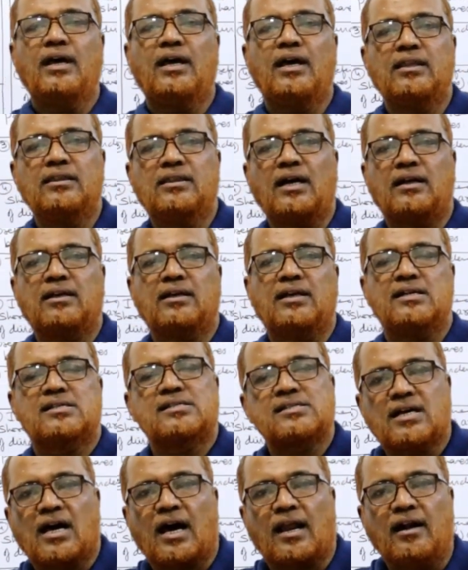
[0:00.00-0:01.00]
In that
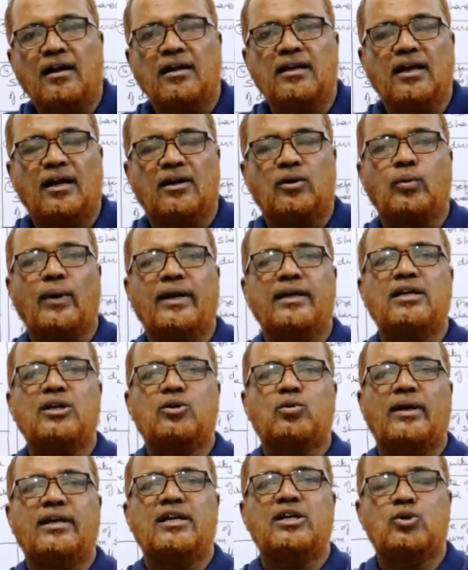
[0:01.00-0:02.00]
case, current year, twenty
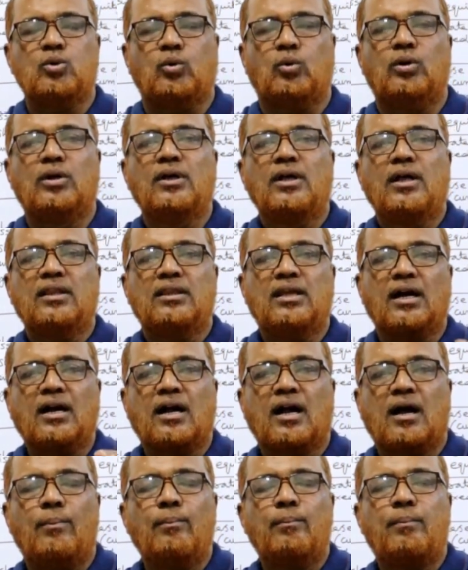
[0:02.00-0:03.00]
twenty-two, the
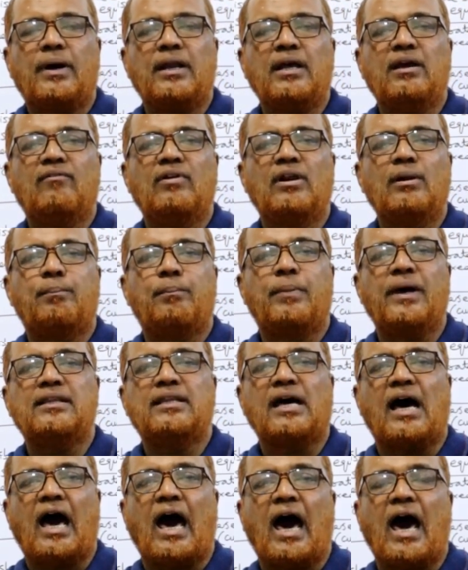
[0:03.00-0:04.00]
company will pay
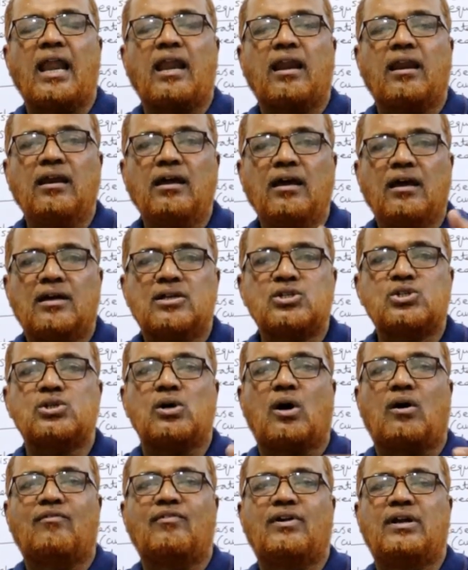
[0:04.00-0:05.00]
the arrears
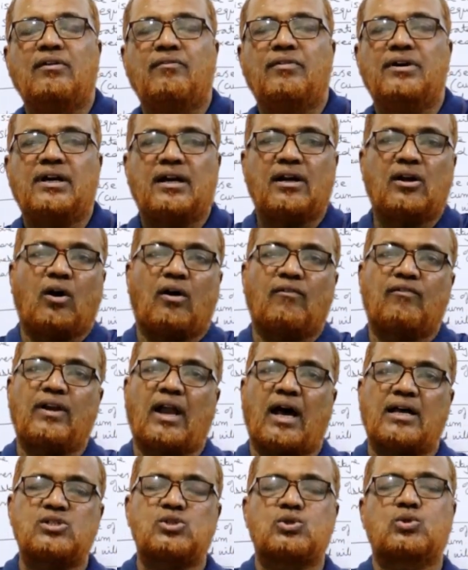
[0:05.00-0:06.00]
of dividend of
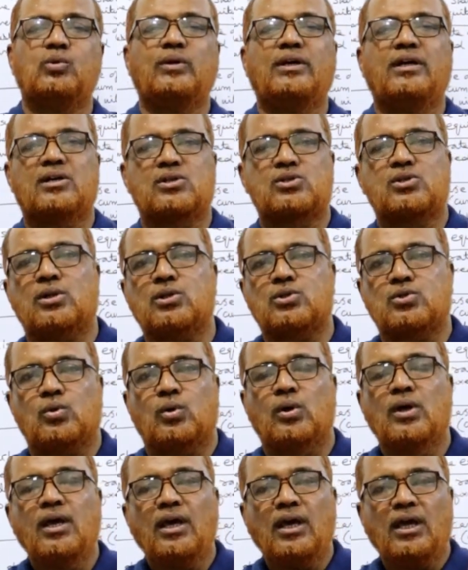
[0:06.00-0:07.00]
last two years
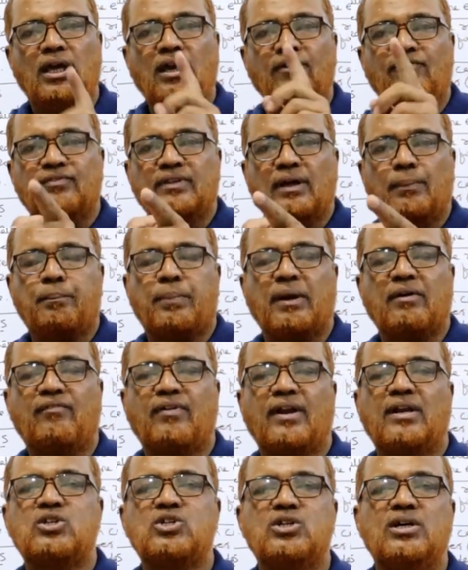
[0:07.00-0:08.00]
also, if the
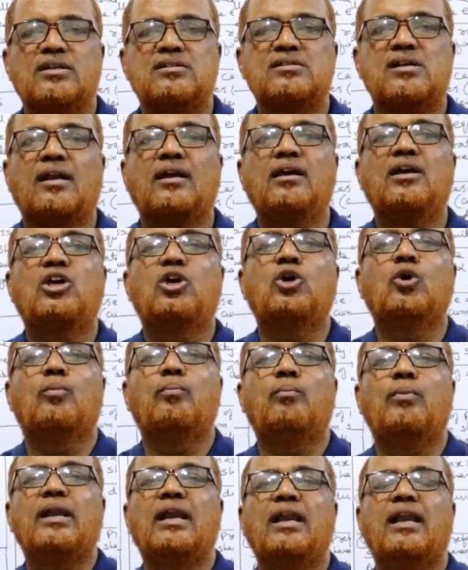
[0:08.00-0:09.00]
preference shares are
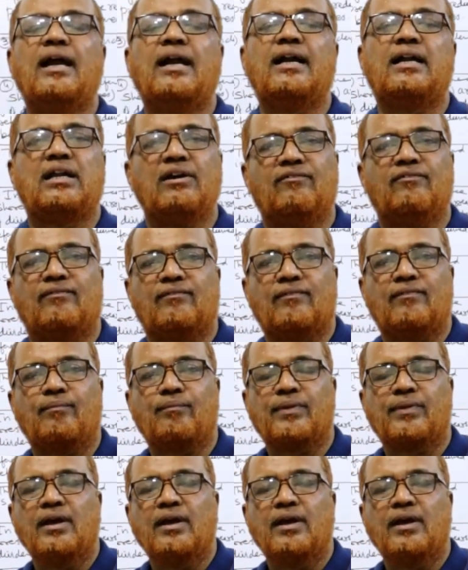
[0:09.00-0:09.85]
cumulative.